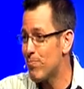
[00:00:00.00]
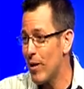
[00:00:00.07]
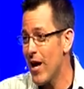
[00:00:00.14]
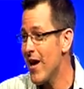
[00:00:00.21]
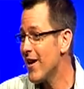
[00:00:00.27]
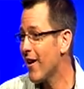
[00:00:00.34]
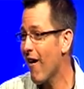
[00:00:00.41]

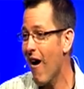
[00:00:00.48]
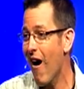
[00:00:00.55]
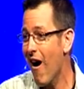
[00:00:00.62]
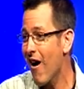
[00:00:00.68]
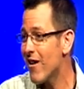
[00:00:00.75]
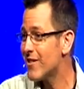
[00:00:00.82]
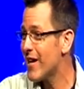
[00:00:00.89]
playing
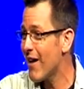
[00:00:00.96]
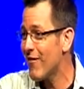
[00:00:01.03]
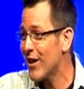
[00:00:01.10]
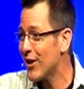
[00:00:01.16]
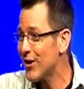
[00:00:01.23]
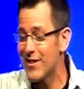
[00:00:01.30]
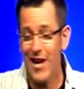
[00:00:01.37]
cards, having a
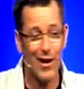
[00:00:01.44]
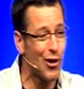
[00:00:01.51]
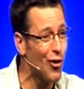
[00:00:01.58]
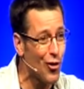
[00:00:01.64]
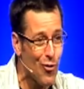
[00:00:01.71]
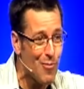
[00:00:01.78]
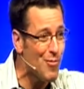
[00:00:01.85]
good time, go
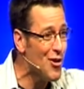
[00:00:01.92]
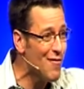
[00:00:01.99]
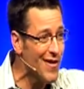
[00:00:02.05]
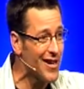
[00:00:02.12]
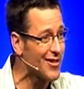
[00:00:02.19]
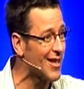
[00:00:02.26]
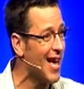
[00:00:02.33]
to a movie
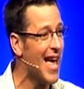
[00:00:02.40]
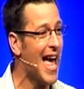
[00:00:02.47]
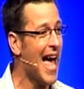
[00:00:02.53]
or something.